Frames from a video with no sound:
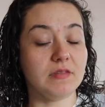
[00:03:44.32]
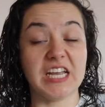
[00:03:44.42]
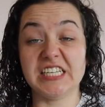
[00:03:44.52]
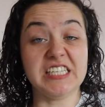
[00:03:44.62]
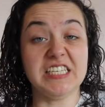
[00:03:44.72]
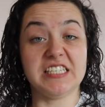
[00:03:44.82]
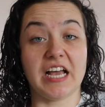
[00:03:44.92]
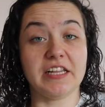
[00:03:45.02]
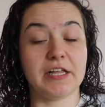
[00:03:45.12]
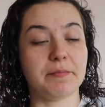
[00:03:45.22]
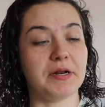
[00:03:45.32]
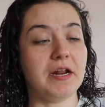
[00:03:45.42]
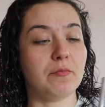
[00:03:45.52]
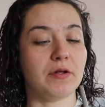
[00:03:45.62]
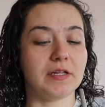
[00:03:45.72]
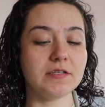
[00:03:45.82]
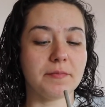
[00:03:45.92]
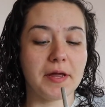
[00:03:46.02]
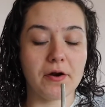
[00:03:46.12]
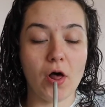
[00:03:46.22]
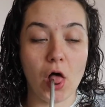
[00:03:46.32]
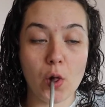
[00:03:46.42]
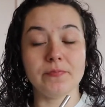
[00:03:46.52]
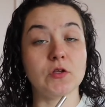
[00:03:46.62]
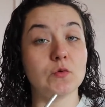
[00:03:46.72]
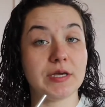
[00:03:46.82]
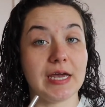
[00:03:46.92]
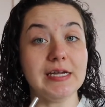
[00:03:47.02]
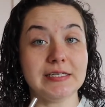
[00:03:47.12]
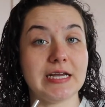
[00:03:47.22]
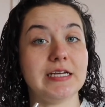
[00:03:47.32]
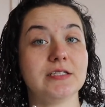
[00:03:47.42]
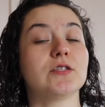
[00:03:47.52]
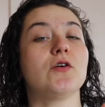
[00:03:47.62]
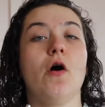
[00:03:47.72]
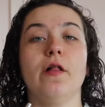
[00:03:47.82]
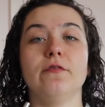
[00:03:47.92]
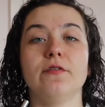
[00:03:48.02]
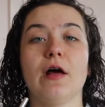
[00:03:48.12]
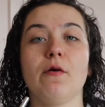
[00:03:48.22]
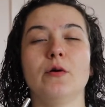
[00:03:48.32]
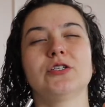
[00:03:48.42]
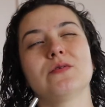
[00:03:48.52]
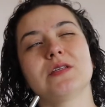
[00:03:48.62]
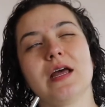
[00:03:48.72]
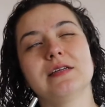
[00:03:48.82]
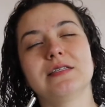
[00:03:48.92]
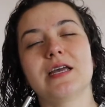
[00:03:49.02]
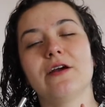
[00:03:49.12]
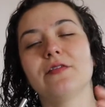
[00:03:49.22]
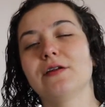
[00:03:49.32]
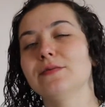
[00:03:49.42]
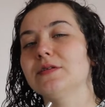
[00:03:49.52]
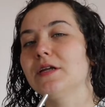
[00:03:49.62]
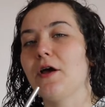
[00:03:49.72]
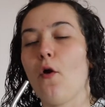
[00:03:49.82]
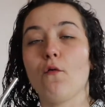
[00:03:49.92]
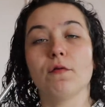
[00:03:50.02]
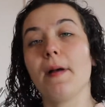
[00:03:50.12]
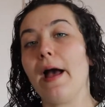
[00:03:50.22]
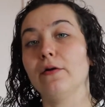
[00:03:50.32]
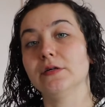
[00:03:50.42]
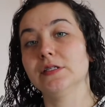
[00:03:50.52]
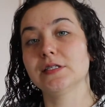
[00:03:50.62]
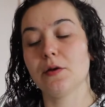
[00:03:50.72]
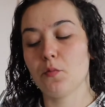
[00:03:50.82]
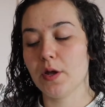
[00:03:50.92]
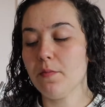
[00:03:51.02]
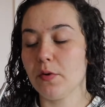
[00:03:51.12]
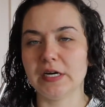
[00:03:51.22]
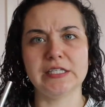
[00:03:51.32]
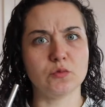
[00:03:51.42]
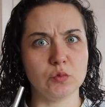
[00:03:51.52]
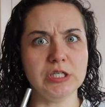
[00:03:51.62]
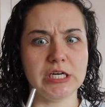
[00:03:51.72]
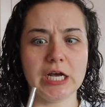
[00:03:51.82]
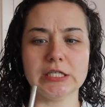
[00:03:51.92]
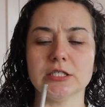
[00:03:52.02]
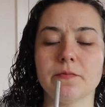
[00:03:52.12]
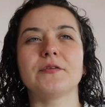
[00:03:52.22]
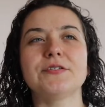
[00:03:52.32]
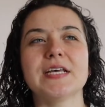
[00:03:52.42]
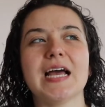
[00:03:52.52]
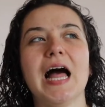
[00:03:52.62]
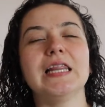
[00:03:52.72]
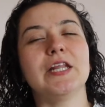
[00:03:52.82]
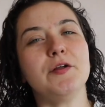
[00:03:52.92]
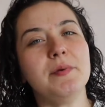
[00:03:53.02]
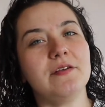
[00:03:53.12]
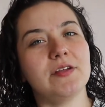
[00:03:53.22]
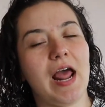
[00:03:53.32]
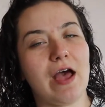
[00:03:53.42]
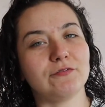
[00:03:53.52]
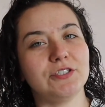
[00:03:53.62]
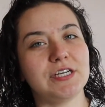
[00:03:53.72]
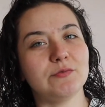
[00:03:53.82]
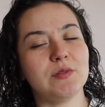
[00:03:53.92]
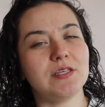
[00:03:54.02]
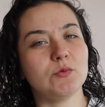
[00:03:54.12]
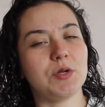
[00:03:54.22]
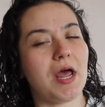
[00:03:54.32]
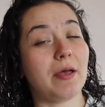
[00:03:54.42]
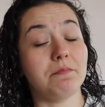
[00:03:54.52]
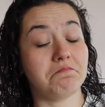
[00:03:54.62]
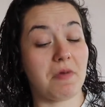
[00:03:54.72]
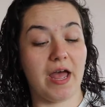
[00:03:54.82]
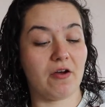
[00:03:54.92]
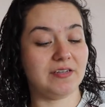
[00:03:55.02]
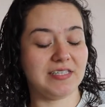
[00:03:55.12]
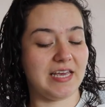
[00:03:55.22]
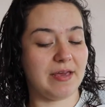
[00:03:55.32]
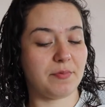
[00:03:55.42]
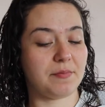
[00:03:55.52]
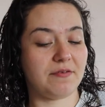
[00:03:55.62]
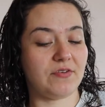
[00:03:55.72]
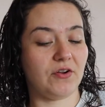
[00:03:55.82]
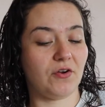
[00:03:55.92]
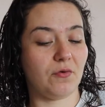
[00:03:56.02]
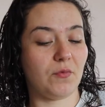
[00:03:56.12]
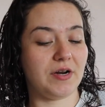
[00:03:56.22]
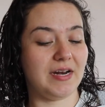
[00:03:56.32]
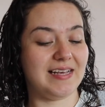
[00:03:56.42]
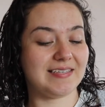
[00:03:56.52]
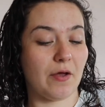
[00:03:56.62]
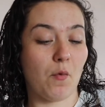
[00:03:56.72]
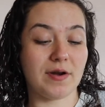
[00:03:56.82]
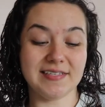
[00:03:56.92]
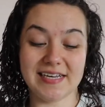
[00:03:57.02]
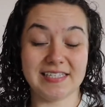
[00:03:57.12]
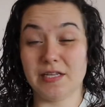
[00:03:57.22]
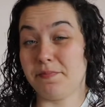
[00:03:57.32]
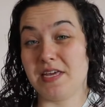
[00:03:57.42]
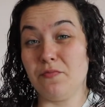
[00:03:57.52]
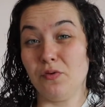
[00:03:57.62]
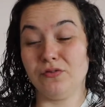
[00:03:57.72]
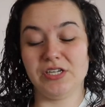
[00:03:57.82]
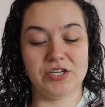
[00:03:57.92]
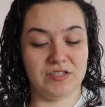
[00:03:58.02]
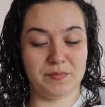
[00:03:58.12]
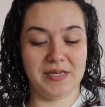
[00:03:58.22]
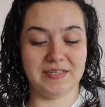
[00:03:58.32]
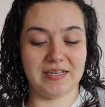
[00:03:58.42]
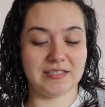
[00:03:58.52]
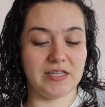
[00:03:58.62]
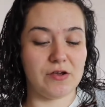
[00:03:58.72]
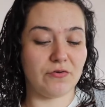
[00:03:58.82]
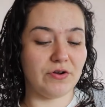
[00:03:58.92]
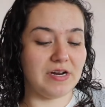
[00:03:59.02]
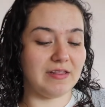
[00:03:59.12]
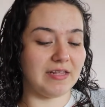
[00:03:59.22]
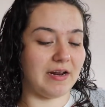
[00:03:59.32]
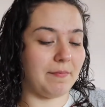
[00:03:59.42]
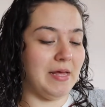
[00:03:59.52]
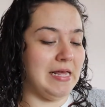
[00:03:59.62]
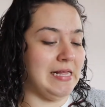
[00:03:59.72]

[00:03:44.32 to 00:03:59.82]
It tastes exactly like banana bread. That's not bad at all. You can't taste the cauliflower, which I was kind of scared that it was gonna overpower in some way, but it's really nice. There's like a little bit of an aftertaste with this one. I honestly can't put my finger on what it is. I want to say it's the pea protein just because that's the ingredient that I'm